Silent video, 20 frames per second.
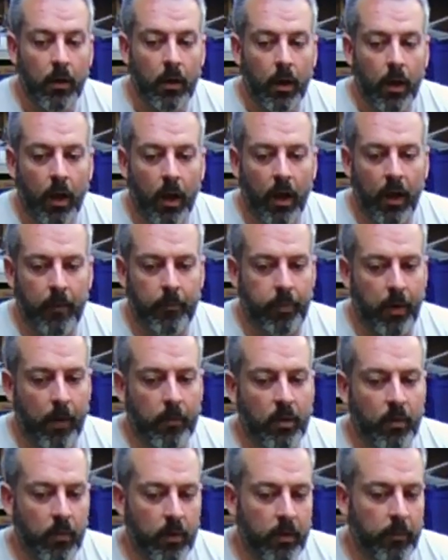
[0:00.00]
It probably
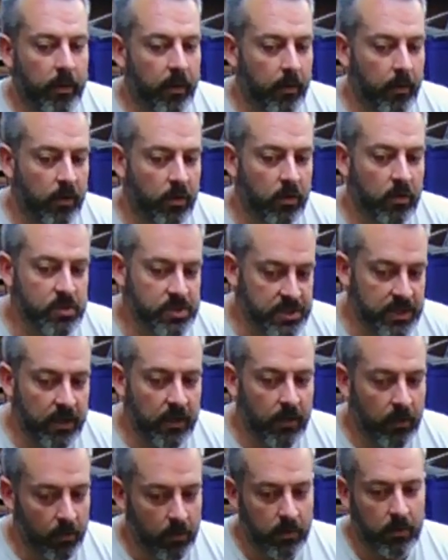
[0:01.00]
wouldn't have been a huge
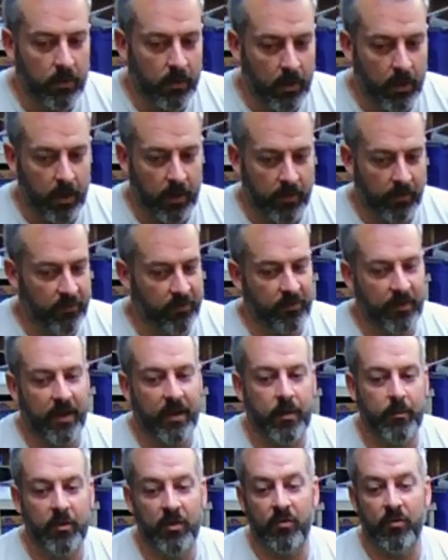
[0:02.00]
deal. This is not going
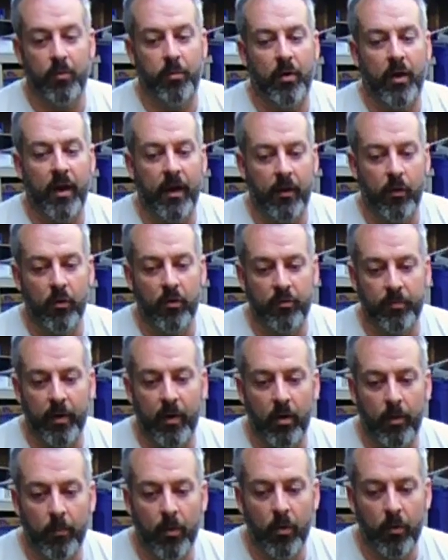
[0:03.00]
to be a super high
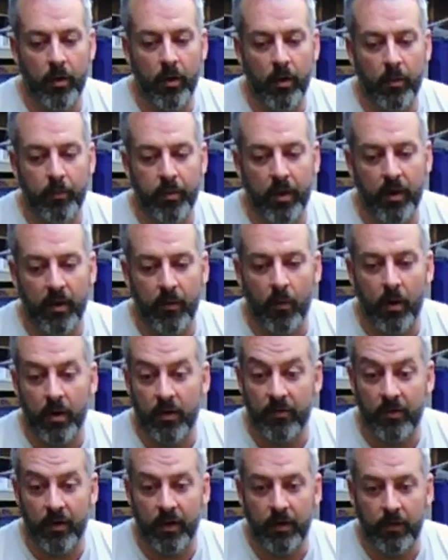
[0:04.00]
horsepower motor, but I want to
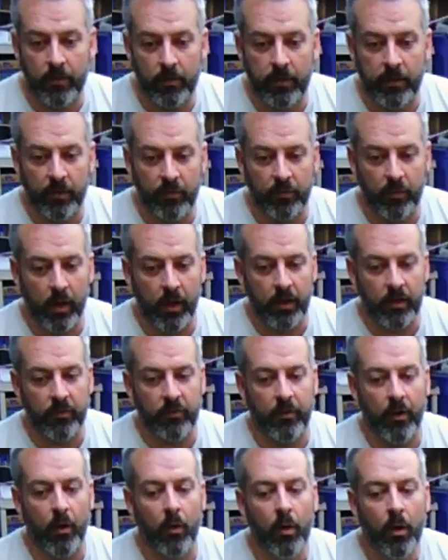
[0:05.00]
try and do things right.
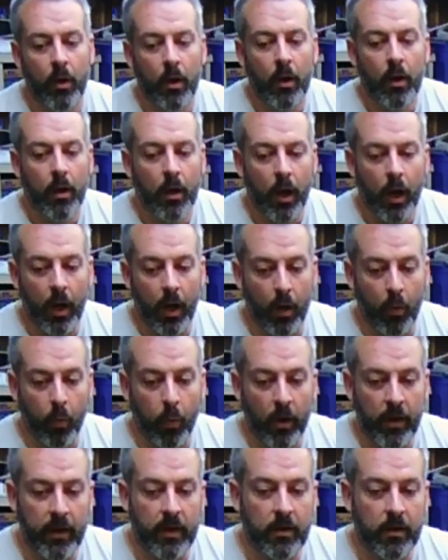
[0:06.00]
So what
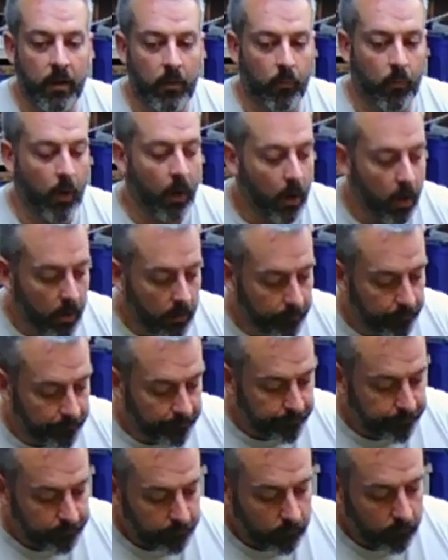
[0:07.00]
I had done wrong
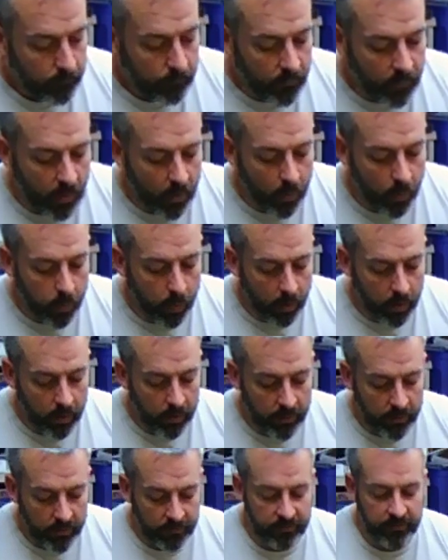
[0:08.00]

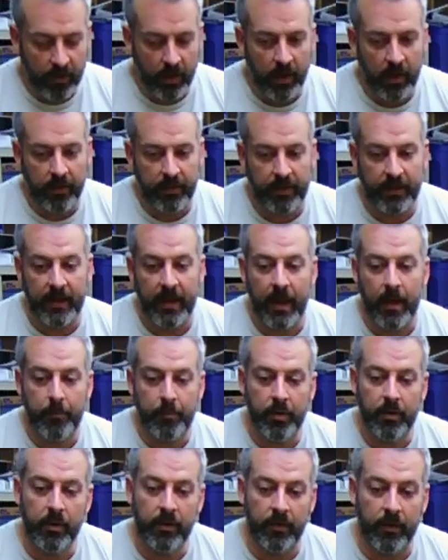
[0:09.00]
was the gap
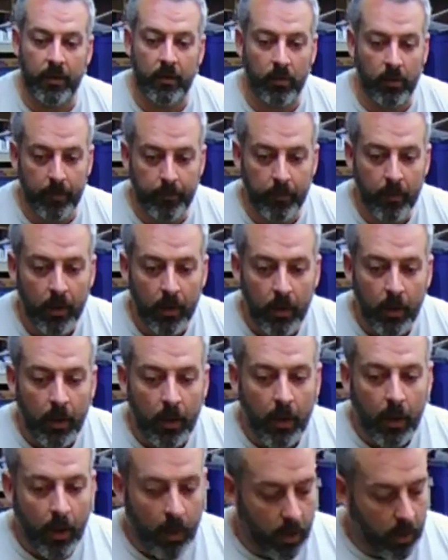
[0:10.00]
in the clip
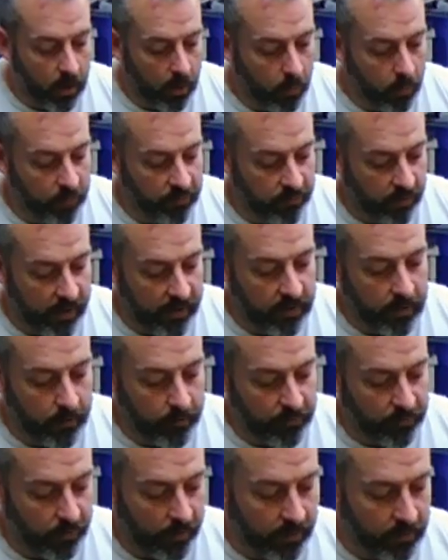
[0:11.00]
was lined up
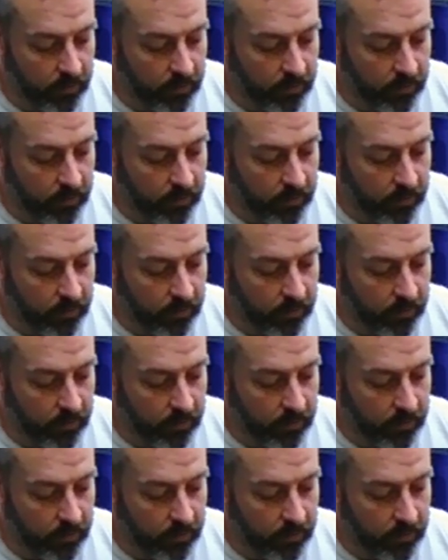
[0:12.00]
directly